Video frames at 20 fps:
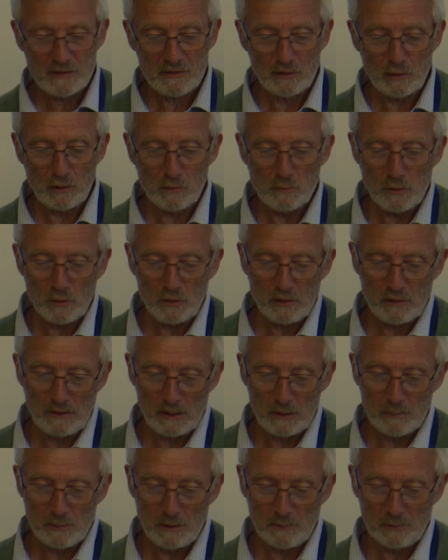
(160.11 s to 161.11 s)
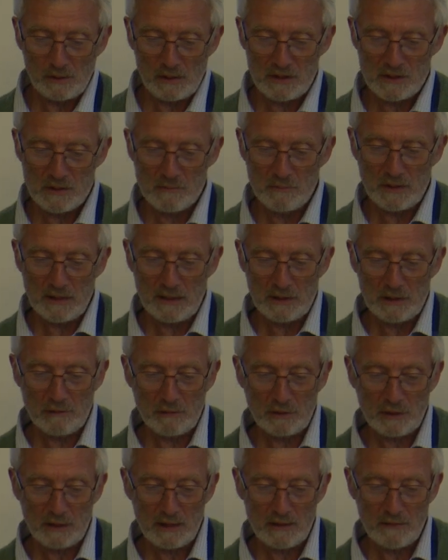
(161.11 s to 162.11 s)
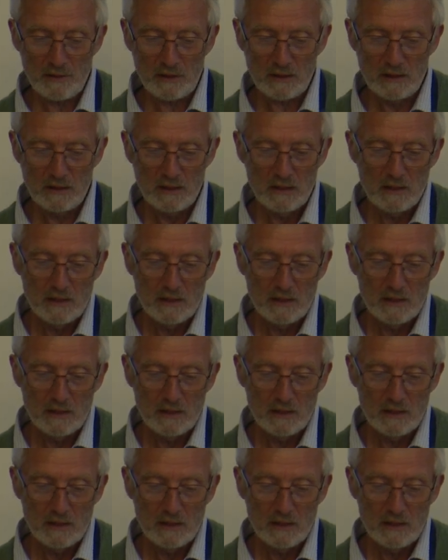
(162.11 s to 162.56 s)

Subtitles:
the long-billed Corella population began to recover,